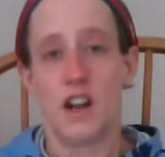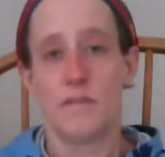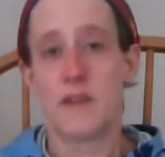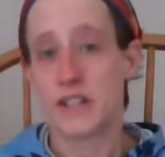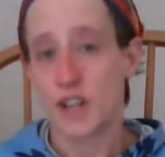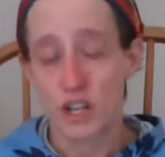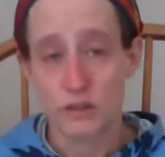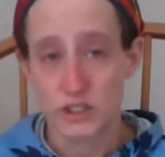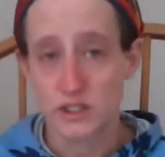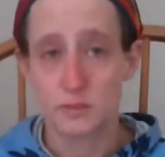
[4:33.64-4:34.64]
my
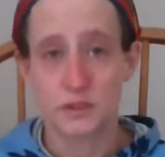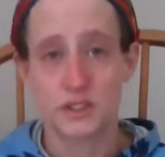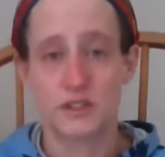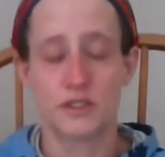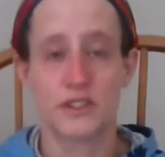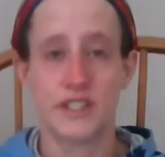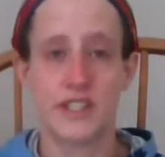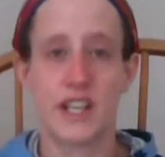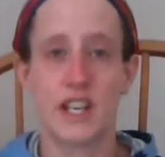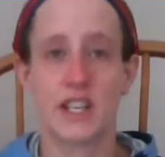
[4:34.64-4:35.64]
daughter was supposed to go to the
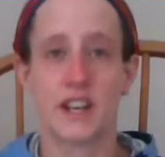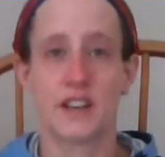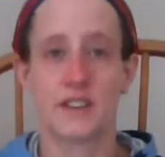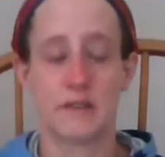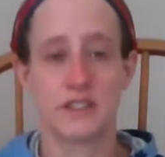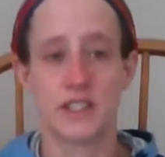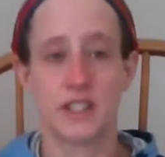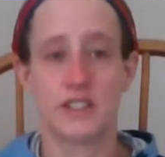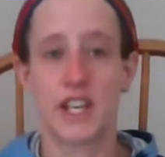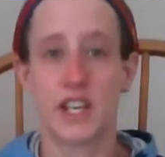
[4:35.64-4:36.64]
daycare that was
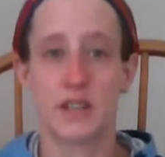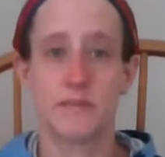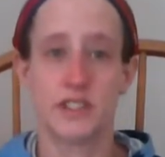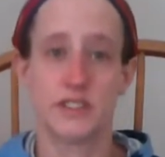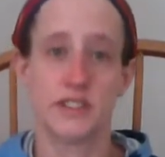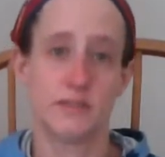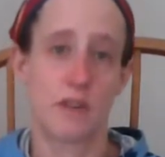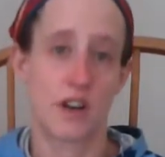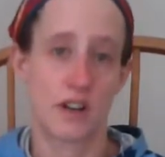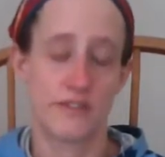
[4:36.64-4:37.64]
on campus,
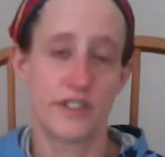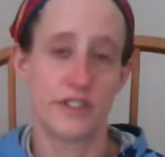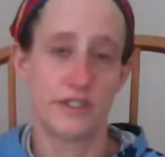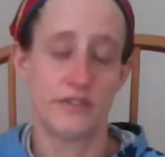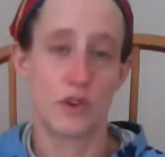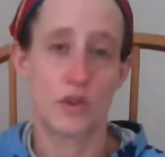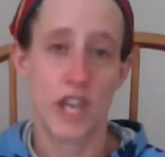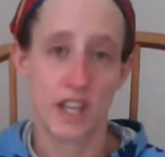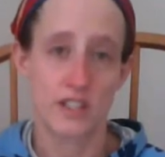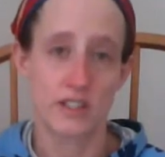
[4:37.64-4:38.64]
part of the
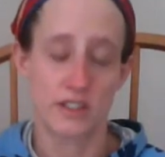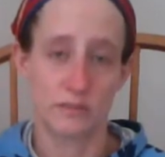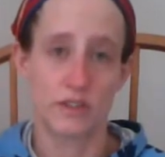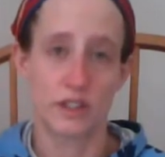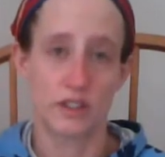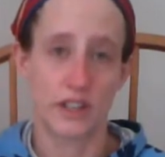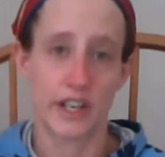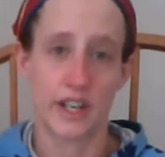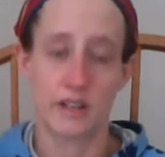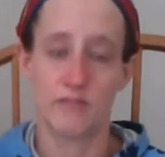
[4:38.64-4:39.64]
vocational
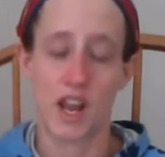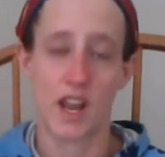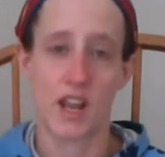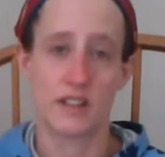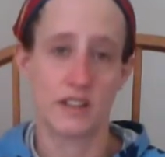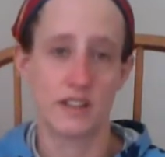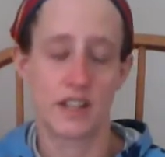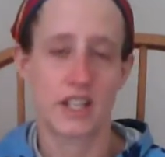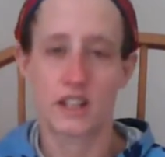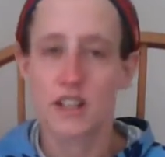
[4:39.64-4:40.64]
program, and
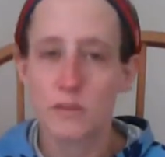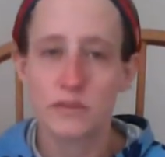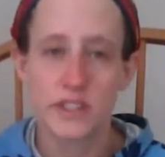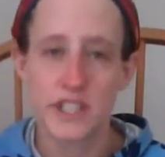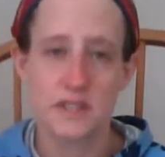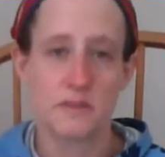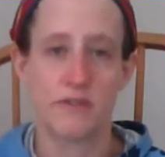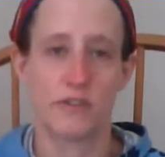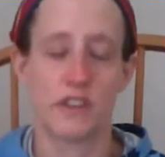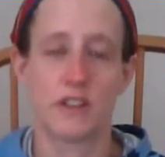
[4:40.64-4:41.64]
like a couple days
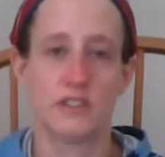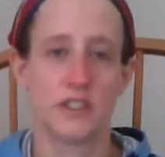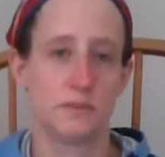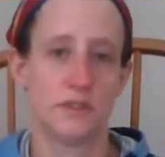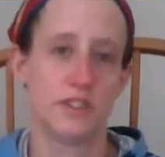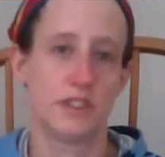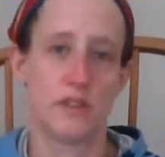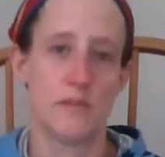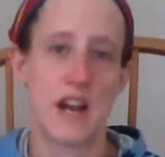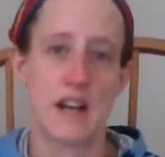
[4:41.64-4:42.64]
before I was supposed to
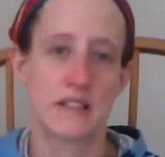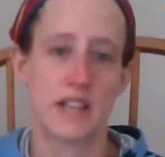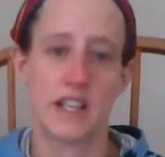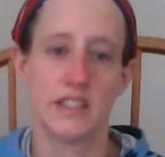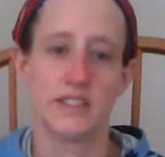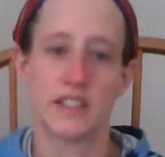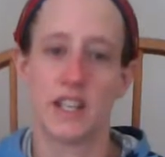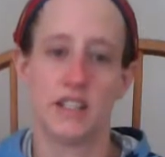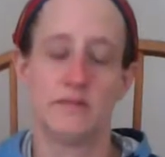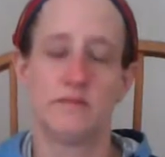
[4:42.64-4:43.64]
go back, they
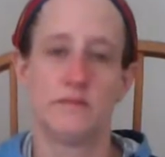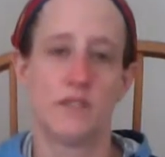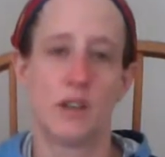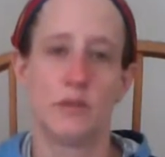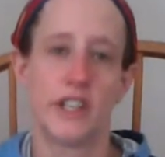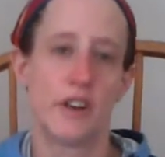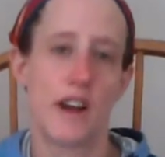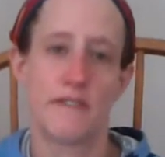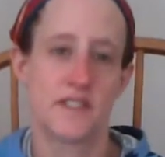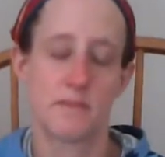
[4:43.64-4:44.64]
said, "Well, we
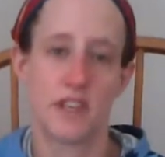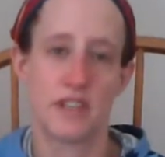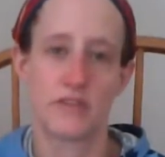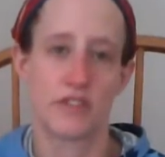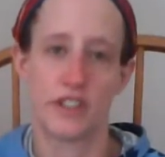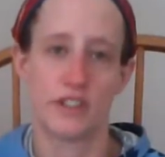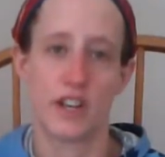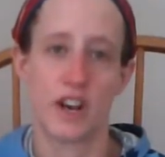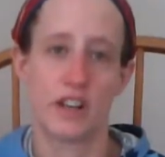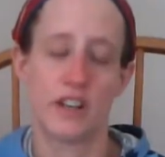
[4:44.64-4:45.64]
don't have space for your
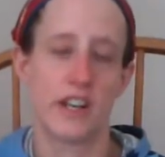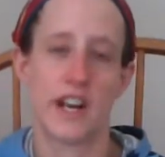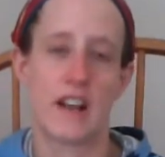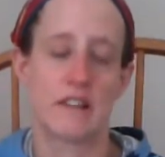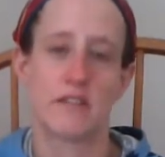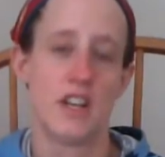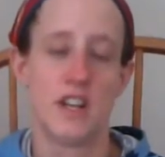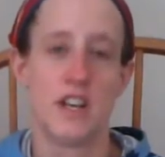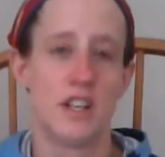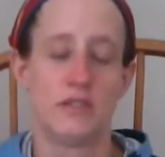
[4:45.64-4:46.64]
daughter." And I
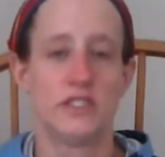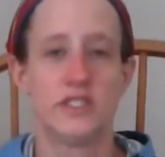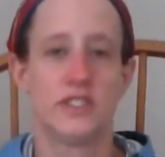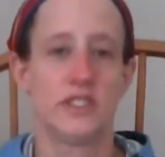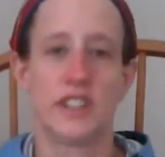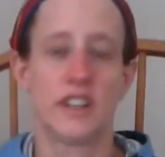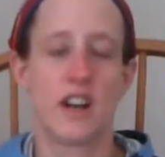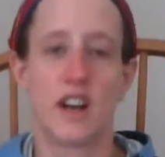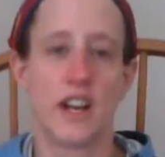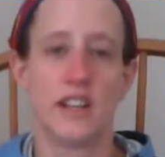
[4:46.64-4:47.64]
was just like,
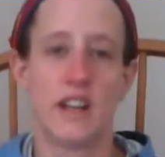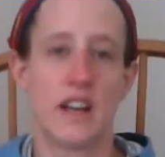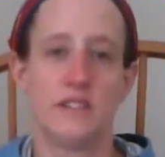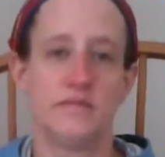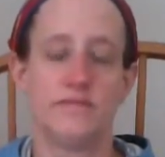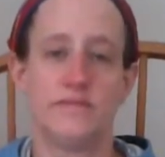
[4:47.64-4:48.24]
all right, that